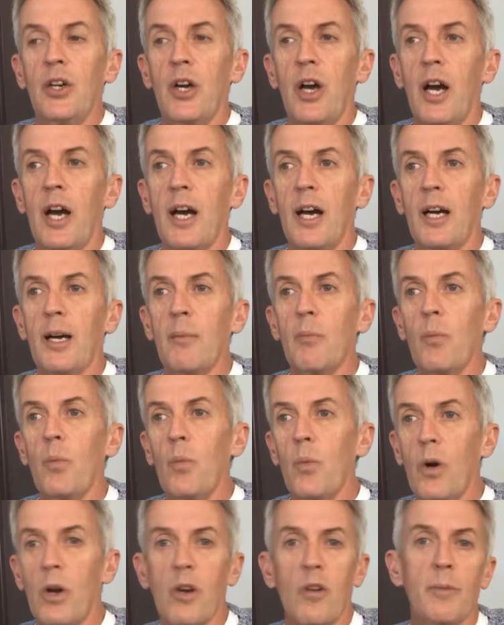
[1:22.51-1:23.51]

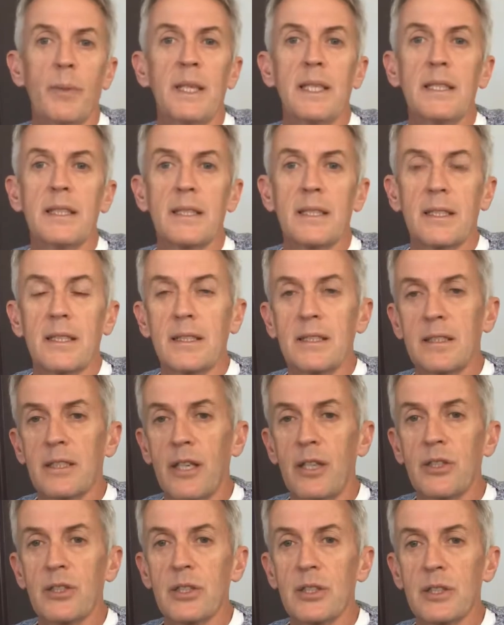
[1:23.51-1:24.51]
while I've been in
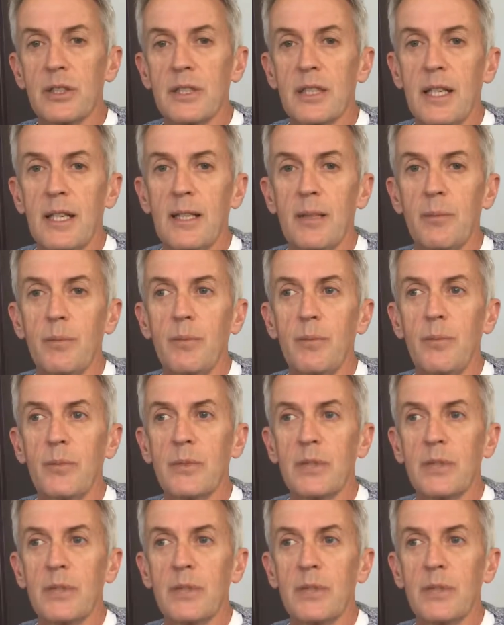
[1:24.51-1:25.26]
ketosis